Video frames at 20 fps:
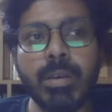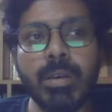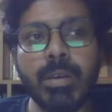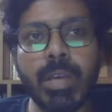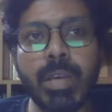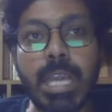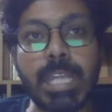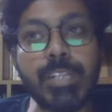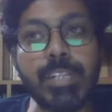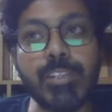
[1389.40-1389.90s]

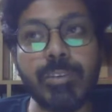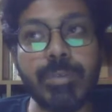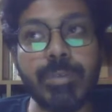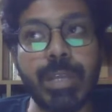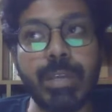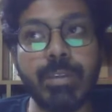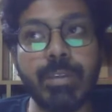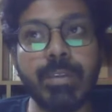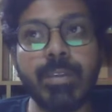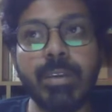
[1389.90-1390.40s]

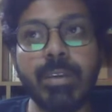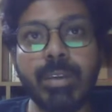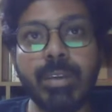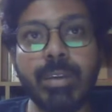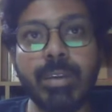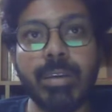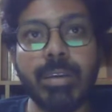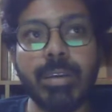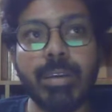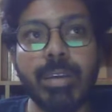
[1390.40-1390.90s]
entering
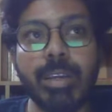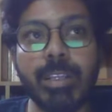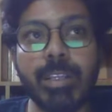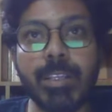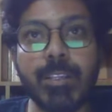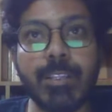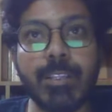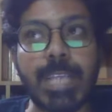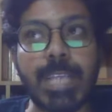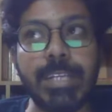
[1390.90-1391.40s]
in the
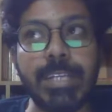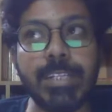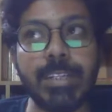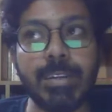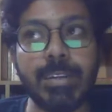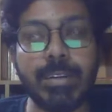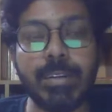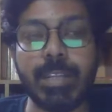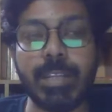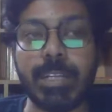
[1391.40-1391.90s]

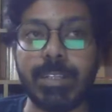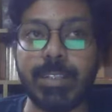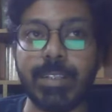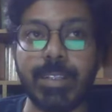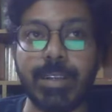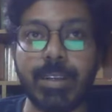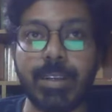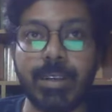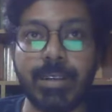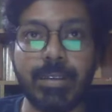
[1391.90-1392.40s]
center, that is the
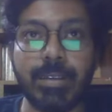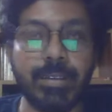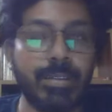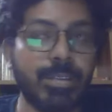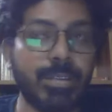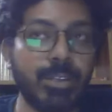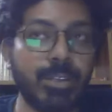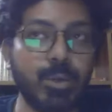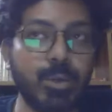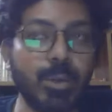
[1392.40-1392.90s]

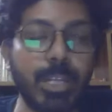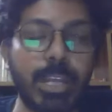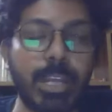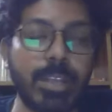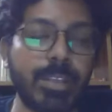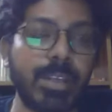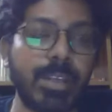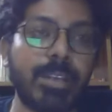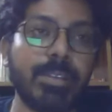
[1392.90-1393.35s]
Kolkata,